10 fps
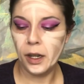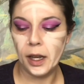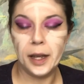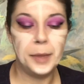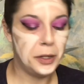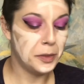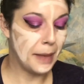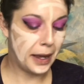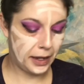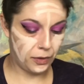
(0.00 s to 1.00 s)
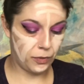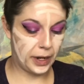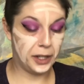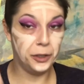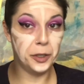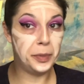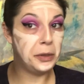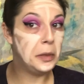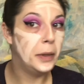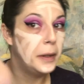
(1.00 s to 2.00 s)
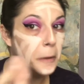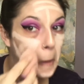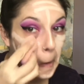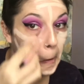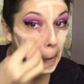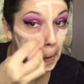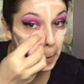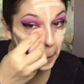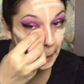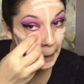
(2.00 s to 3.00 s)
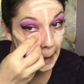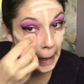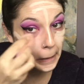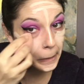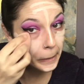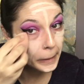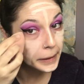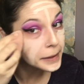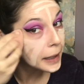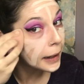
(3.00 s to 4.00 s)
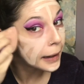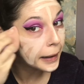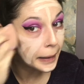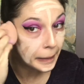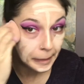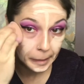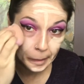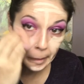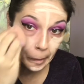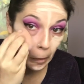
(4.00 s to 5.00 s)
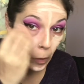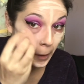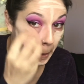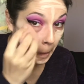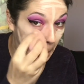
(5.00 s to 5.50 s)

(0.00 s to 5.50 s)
I'm going to use my regular beauty blender though to blend it out because I want to.